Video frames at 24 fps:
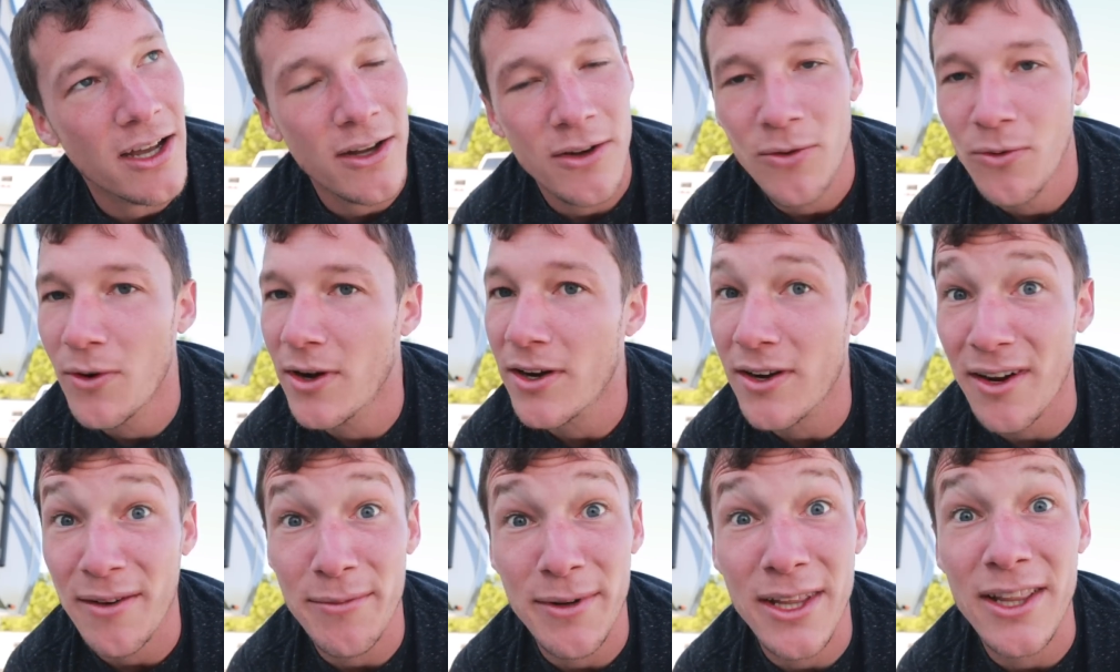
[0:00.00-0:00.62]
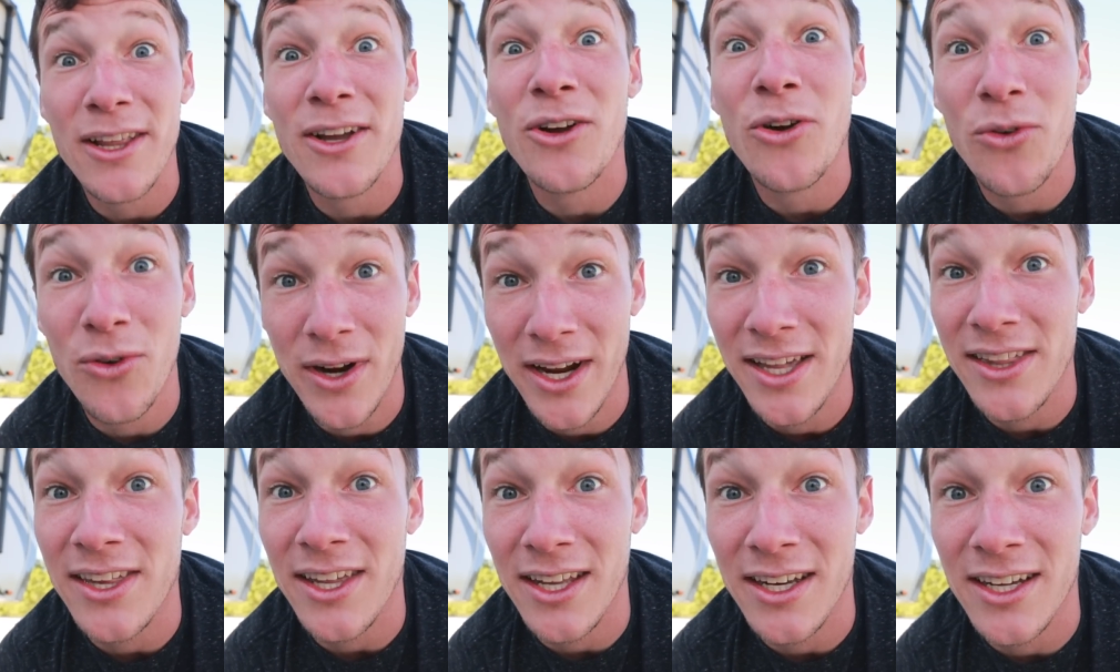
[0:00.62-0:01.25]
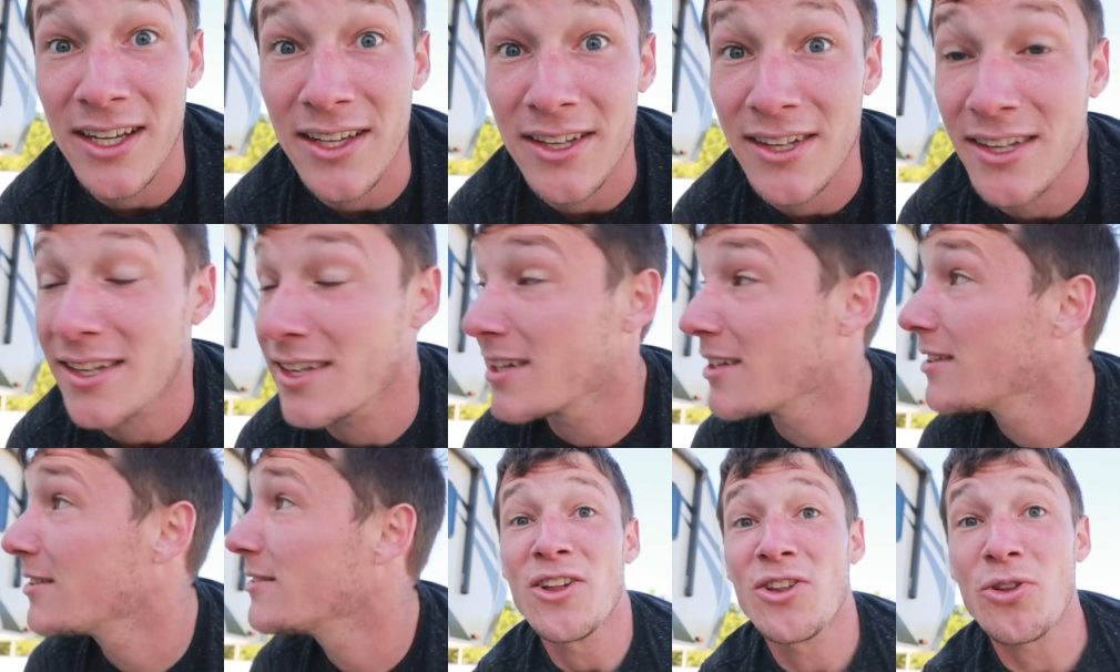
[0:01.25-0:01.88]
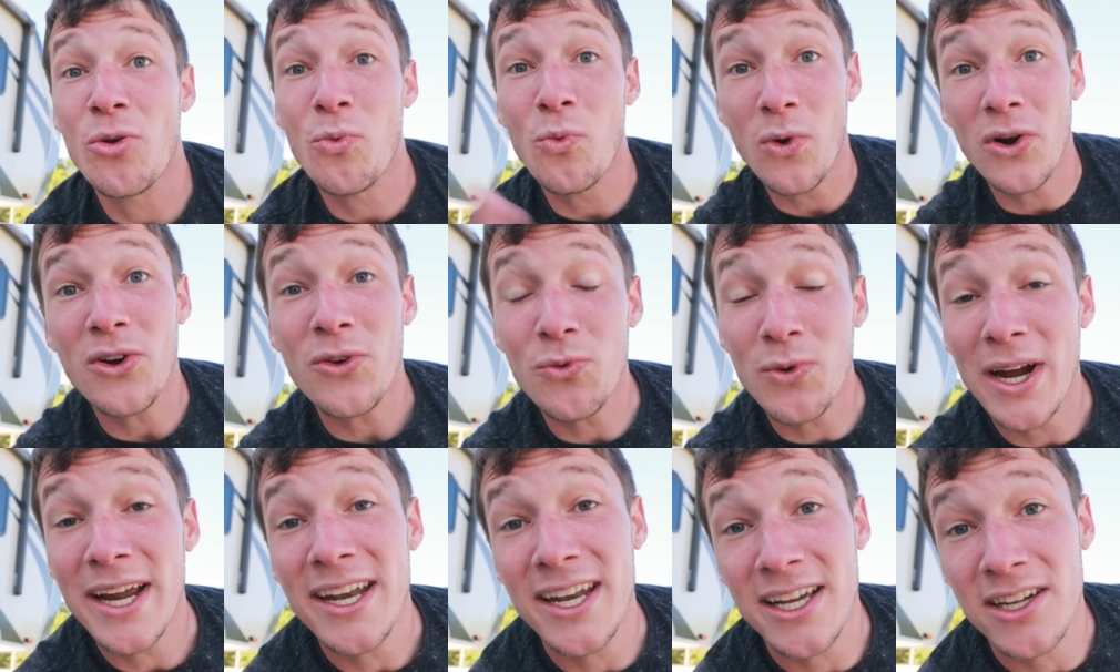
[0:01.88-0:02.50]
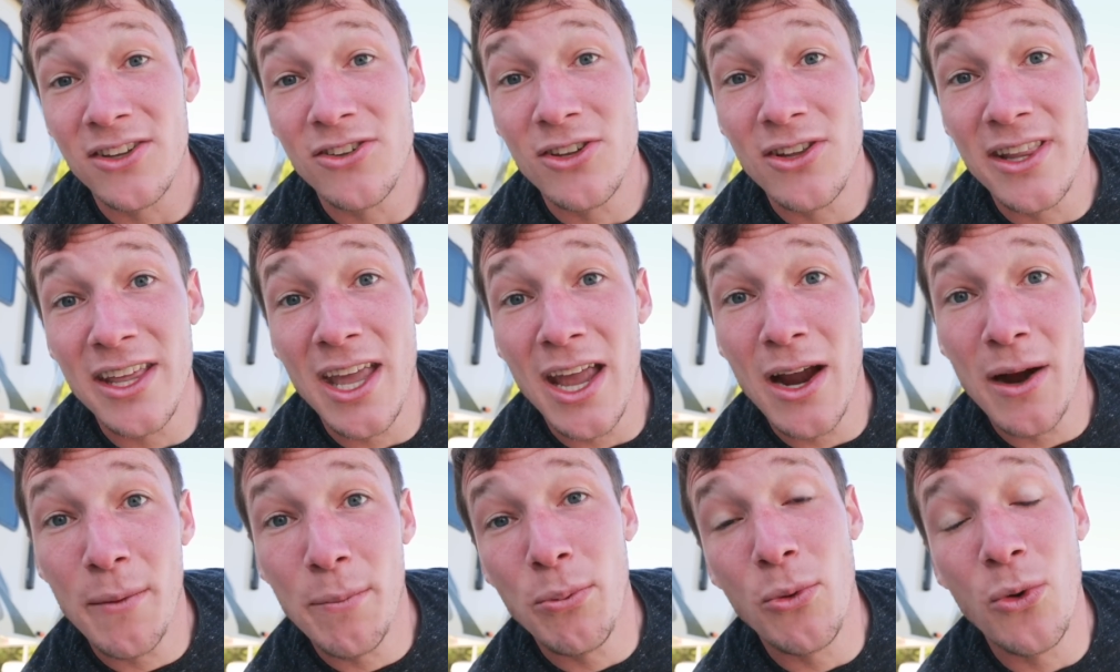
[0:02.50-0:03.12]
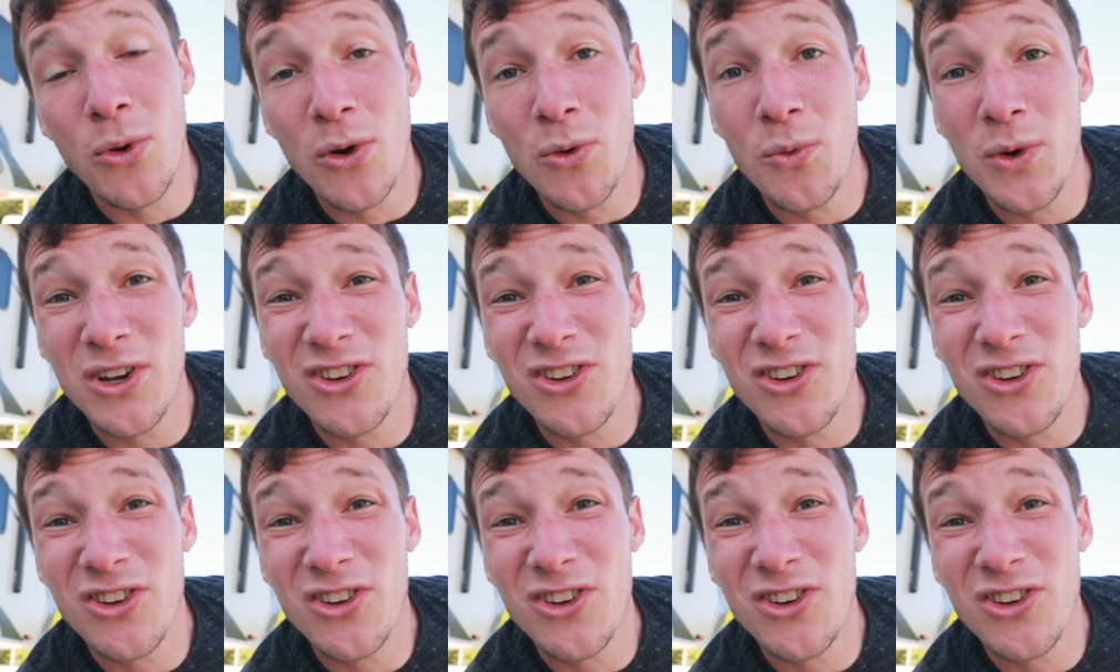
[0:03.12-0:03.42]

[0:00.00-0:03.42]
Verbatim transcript: Welcome to the craziness. So we're right next to the airport,